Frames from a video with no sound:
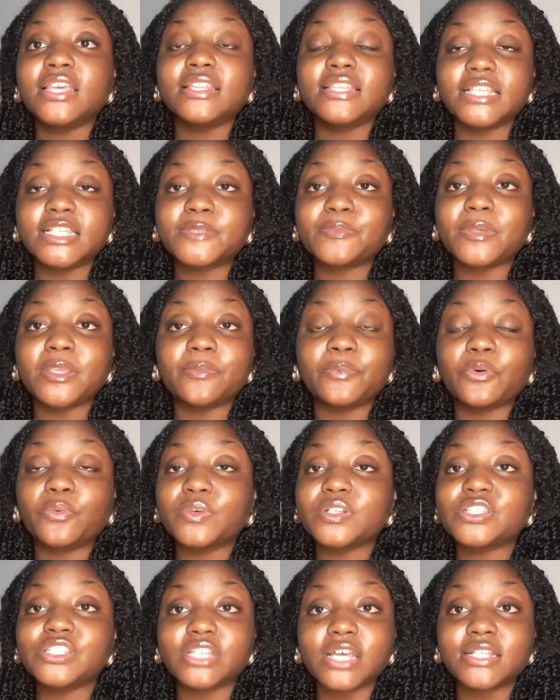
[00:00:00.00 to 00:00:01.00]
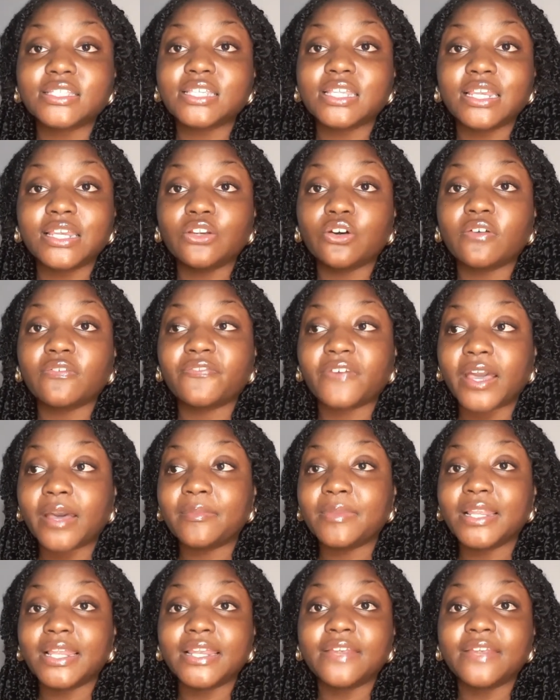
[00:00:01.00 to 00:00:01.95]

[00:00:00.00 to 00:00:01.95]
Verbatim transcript: these people were certainly not family.